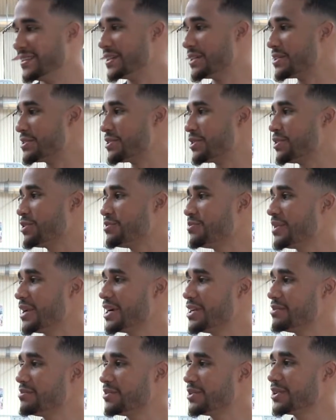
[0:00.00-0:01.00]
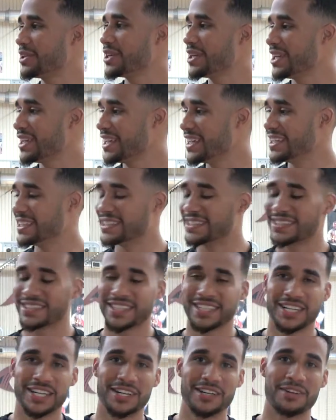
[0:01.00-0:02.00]
Well, the total body board, it's
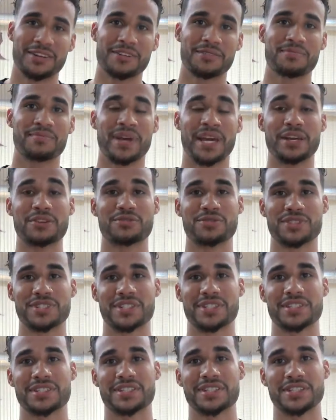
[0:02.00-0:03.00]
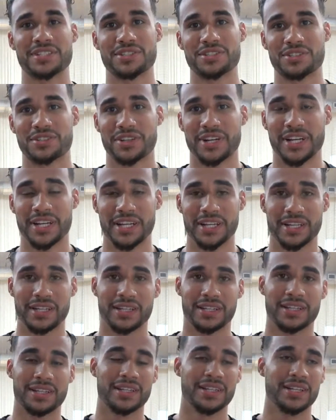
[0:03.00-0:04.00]
band resistance
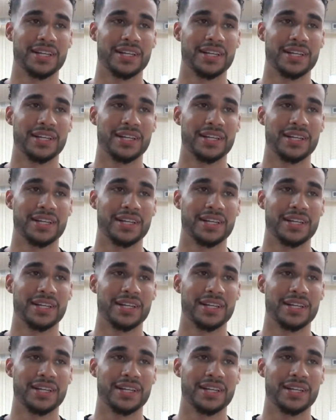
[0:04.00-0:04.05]
training,